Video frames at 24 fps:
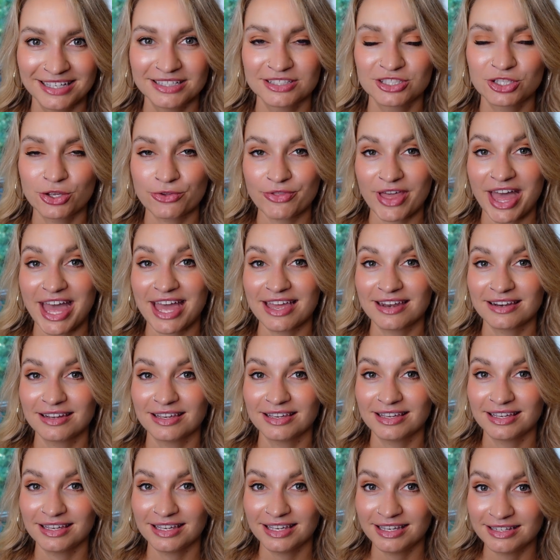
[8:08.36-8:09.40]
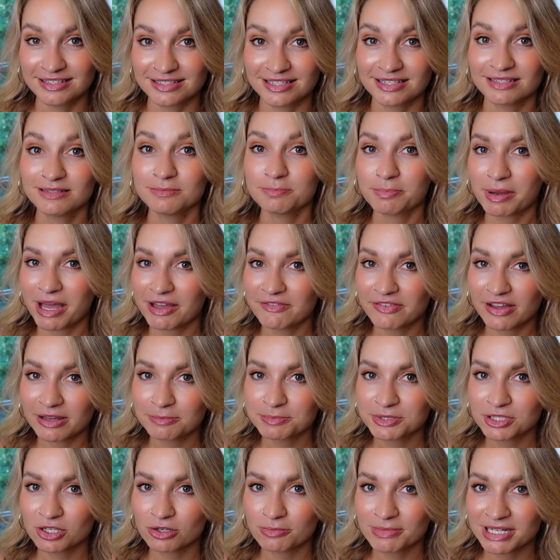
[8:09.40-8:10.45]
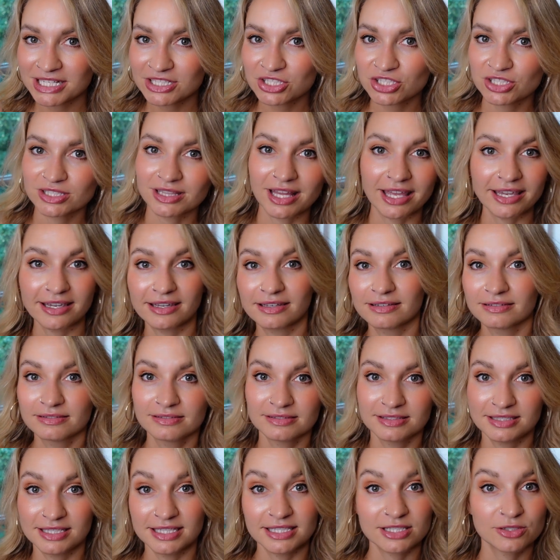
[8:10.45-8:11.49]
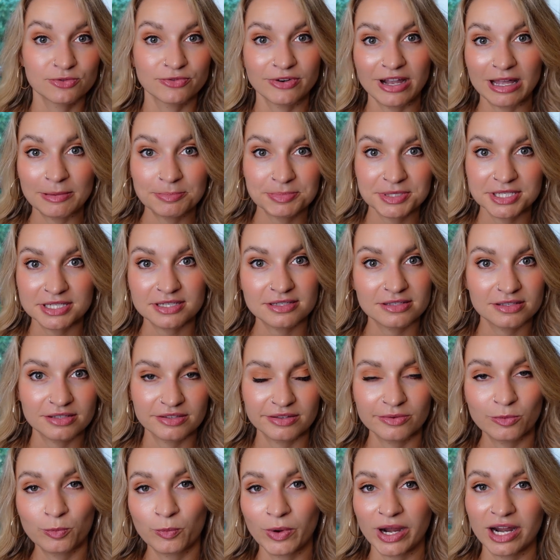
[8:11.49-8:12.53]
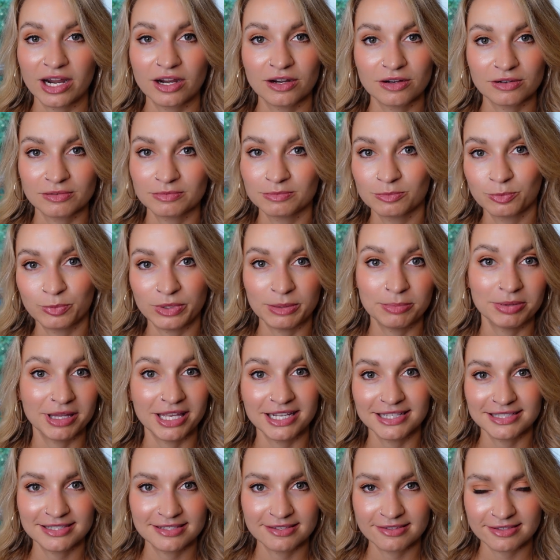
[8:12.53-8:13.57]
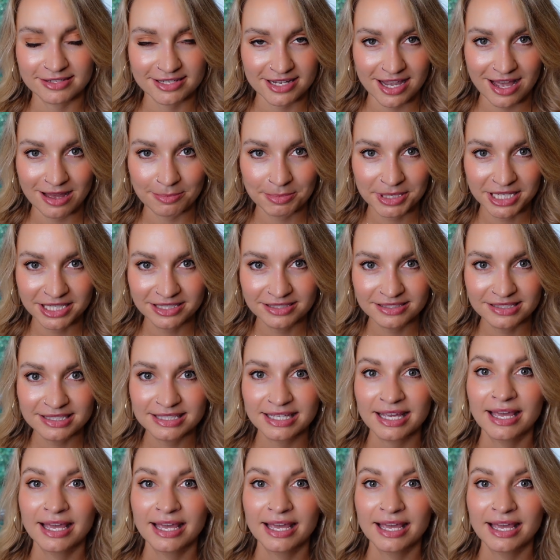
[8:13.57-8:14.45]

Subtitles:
so that it didn't puff up so much and like disrupt where we placed the toppings.